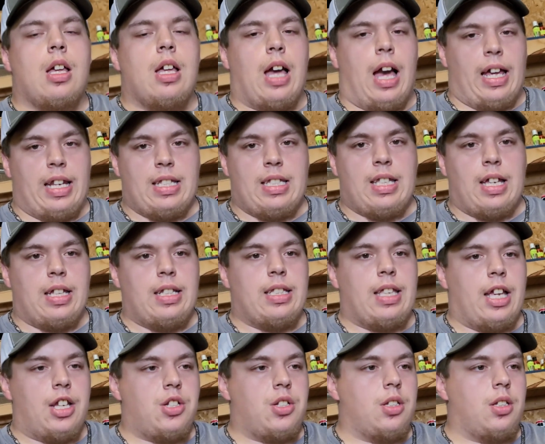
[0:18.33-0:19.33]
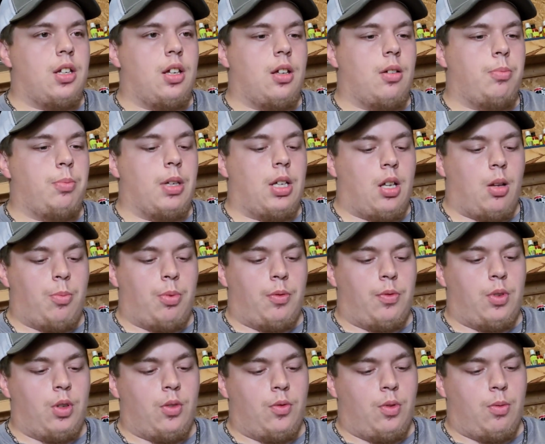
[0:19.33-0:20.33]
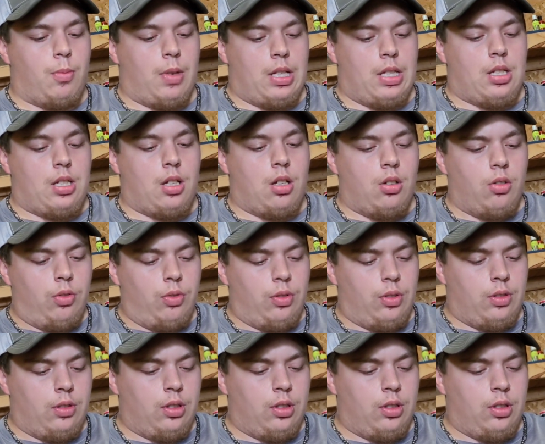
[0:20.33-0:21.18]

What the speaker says: I decided to actually pick up a few for myself.